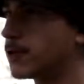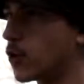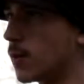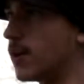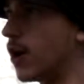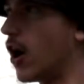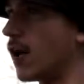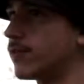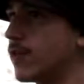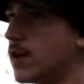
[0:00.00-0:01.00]
or dormant
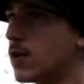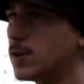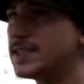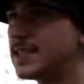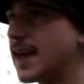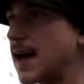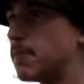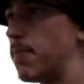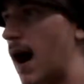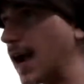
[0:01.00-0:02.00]
off. We see that
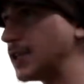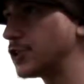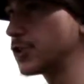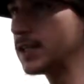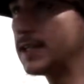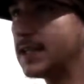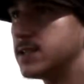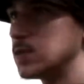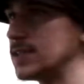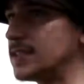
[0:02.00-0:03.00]
in pine
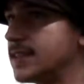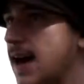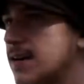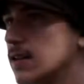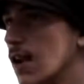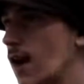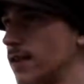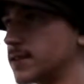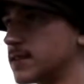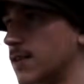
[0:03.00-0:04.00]
trees. We see that in a lot
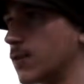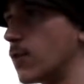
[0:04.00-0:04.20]
of the stuff